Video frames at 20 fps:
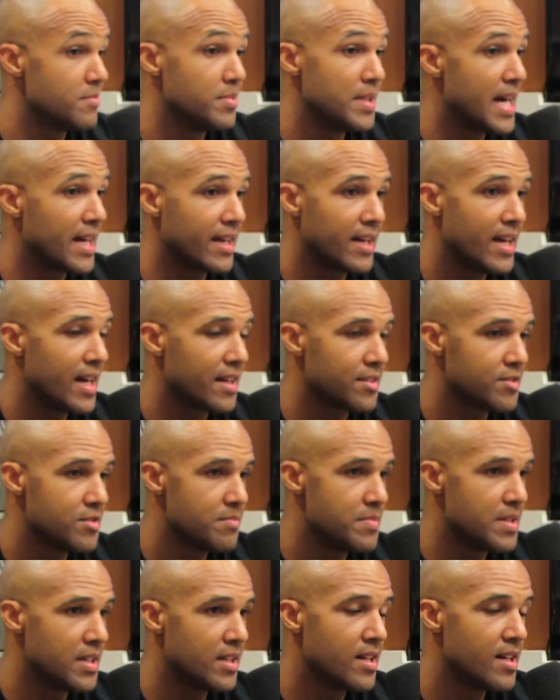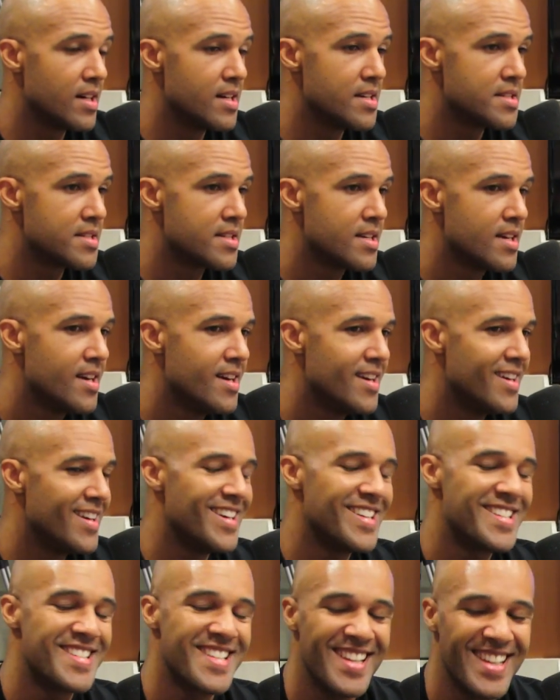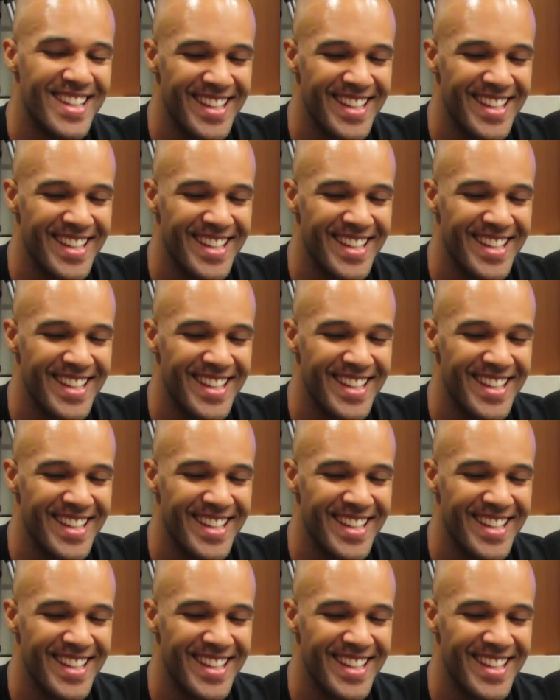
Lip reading: black actor because it's